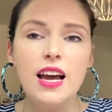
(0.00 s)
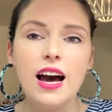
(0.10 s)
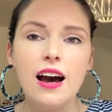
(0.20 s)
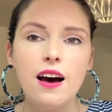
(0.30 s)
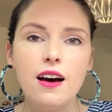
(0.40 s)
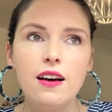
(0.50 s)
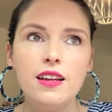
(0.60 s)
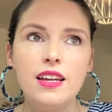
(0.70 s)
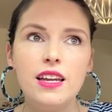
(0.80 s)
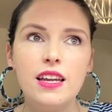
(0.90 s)

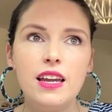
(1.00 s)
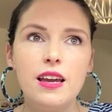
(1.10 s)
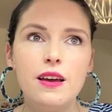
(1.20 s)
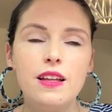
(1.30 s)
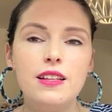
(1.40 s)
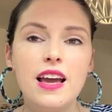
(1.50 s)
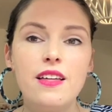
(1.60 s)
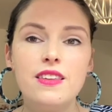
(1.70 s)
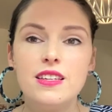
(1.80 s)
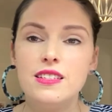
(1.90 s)
Uh, now
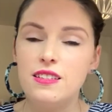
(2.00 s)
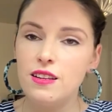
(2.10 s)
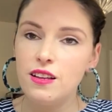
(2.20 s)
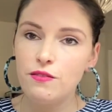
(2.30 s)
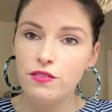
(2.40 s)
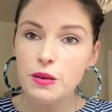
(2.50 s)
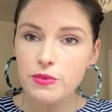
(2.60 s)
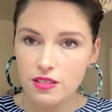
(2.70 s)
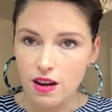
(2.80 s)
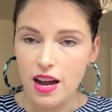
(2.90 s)
the flip
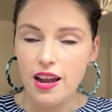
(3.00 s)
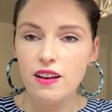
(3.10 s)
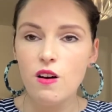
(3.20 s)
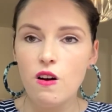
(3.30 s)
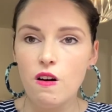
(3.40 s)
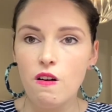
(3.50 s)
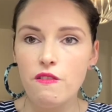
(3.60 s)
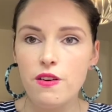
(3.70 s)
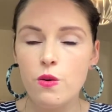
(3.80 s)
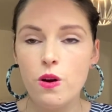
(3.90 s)
side
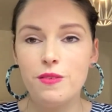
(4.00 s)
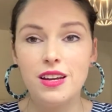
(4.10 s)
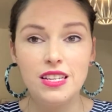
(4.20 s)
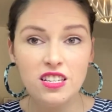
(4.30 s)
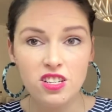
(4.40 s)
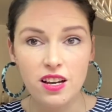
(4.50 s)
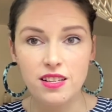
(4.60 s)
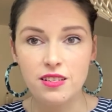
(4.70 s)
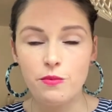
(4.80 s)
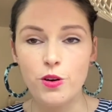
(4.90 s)
of Webinar Ninja
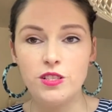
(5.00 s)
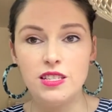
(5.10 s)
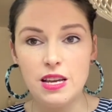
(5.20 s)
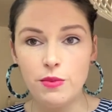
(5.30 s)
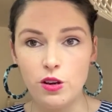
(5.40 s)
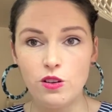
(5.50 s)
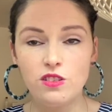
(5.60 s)
as opposed to Demio.